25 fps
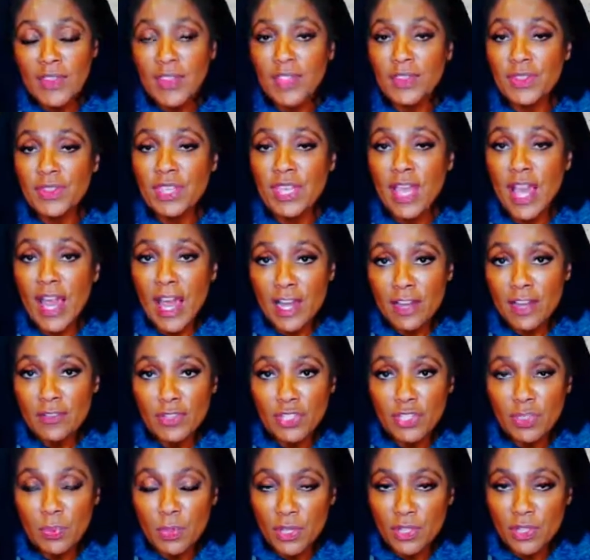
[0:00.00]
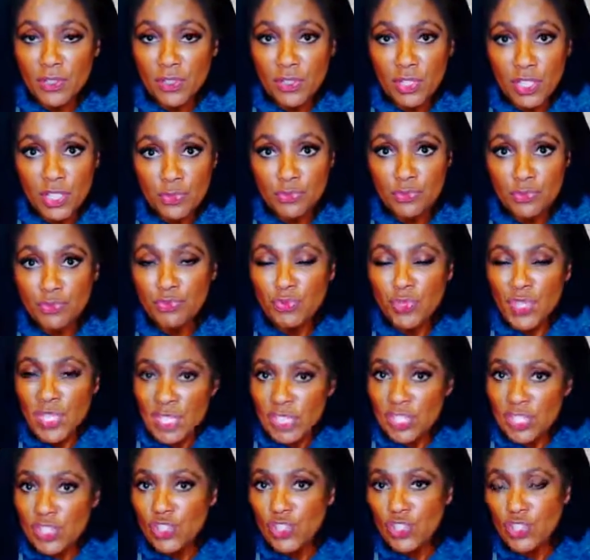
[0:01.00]
that the average person can
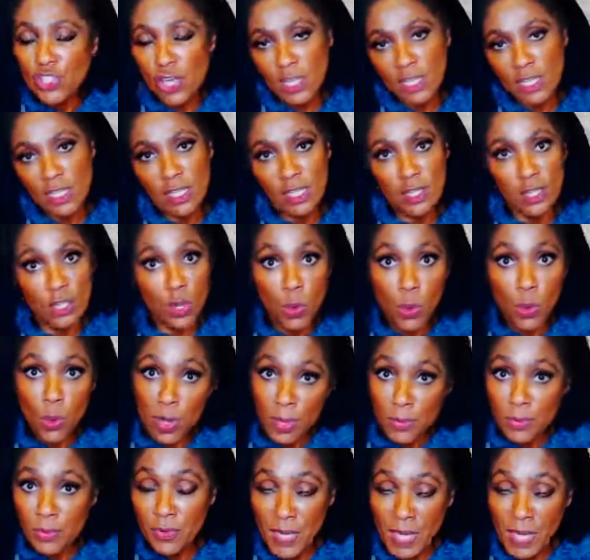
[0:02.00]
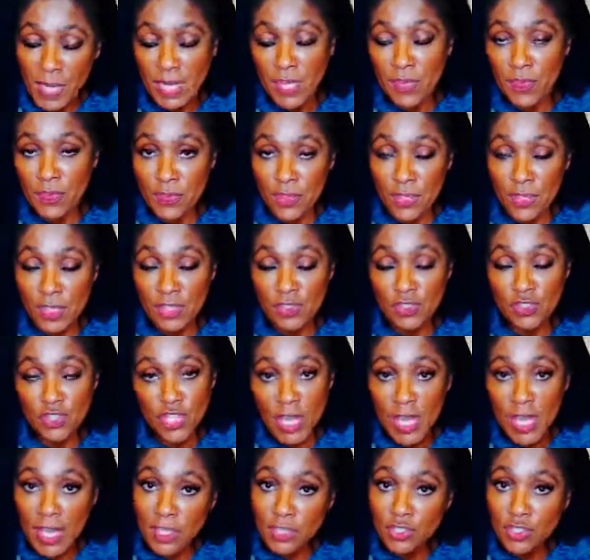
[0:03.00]
really start incorporating these
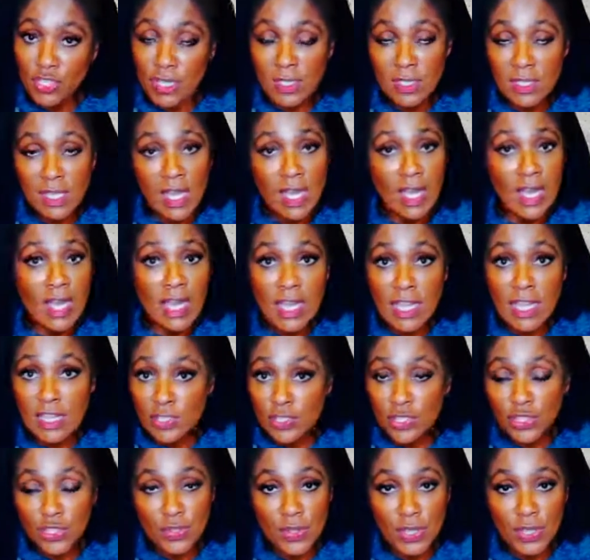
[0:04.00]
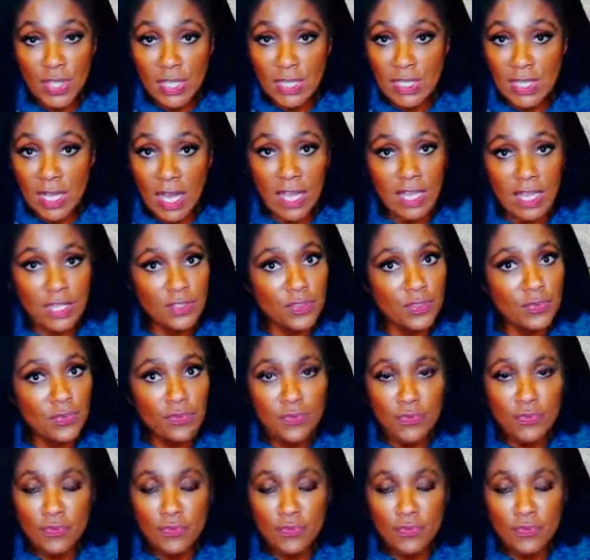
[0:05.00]
changes into their diets